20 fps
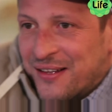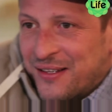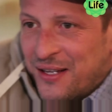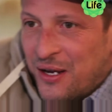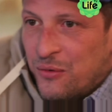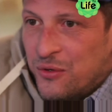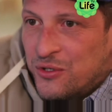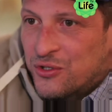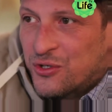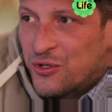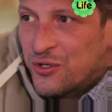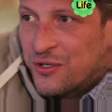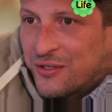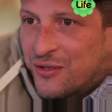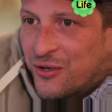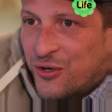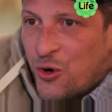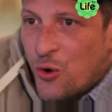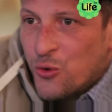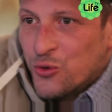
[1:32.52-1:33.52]
I was
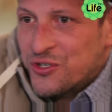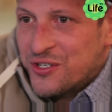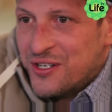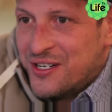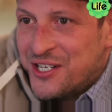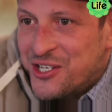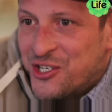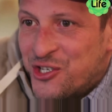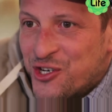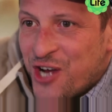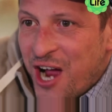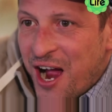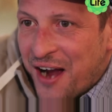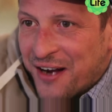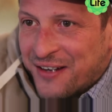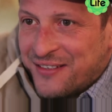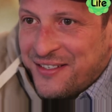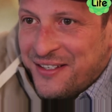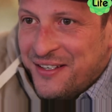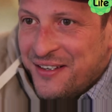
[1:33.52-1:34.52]
culturally
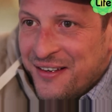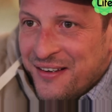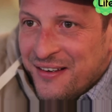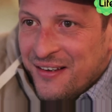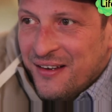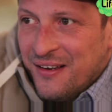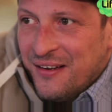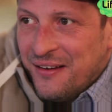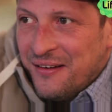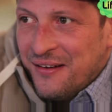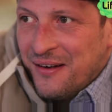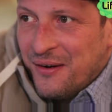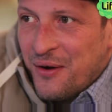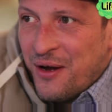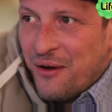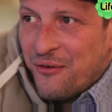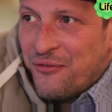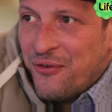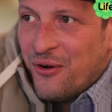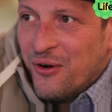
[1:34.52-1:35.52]
shocked.
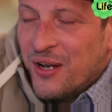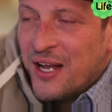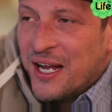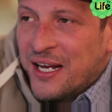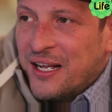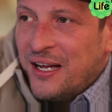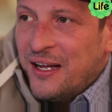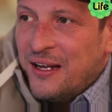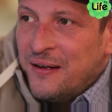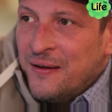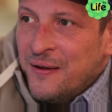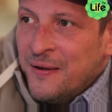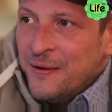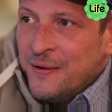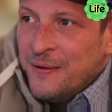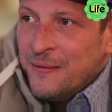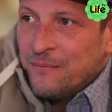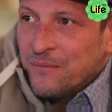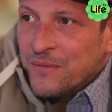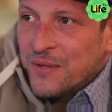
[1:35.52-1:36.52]
I felt like I
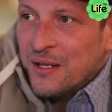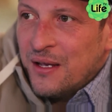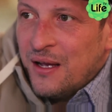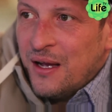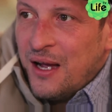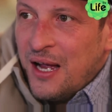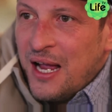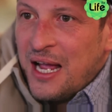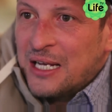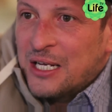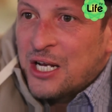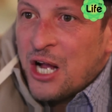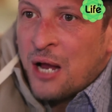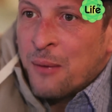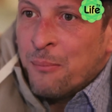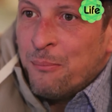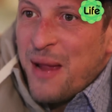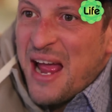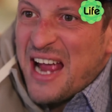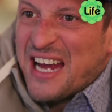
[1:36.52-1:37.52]
had
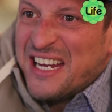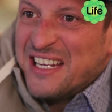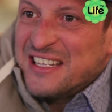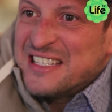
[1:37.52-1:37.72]
gone back in